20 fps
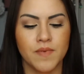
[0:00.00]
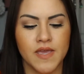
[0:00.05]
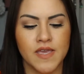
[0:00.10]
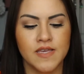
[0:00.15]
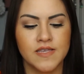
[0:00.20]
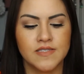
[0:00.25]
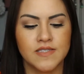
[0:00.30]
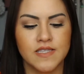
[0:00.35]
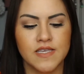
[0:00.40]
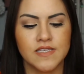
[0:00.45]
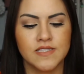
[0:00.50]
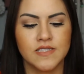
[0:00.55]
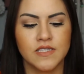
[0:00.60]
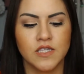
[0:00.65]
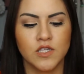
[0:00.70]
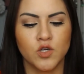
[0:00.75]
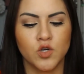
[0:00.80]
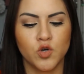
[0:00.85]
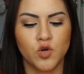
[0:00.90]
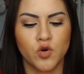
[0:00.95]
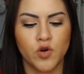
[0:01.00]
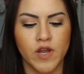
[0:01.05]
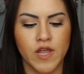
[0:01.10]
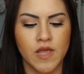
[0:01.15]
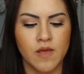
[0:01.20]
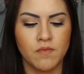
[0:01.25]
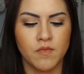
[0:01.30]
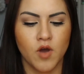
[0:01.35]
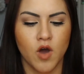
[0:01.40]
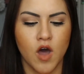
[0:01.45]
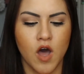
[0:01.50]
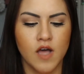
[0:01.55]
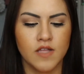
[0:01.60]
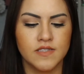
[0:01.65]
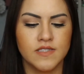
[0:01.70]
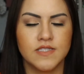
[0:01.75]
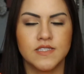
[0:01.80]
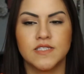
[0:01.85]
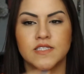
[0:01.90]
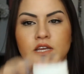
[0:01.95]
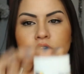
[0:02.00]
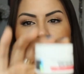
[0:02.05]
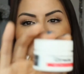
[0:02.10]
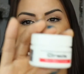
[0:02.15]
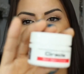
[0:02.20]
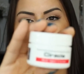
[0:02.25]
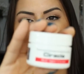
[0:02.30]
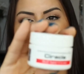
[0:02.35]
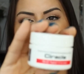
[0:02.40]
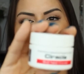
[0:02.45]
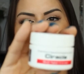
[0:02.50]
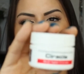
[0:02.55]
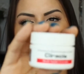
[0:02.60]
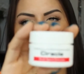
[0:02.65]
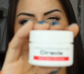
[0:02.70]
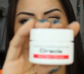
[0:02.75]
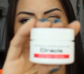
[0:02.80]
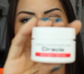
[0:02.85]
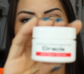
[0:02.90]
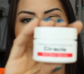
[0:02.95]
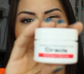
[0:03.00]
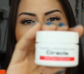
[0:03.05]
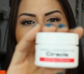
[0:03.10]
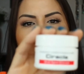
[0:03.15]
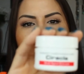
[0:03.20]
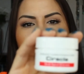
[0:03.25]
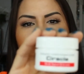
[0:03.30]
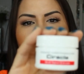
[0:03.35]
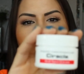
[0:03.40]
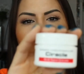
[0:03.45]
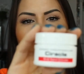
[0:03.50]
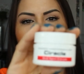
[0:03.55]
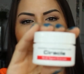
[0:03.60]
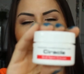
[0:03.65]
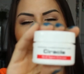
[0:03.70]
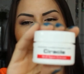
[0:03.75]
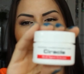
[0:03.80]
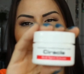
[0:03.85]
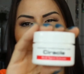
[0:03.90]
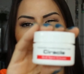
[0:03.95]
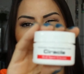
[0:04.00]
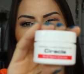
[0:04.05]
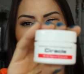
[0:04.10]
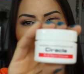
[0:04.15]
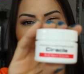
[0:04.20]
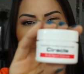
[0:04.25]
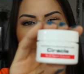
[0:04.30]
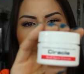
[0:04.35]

is this little cream called Cerakel, and I really like this.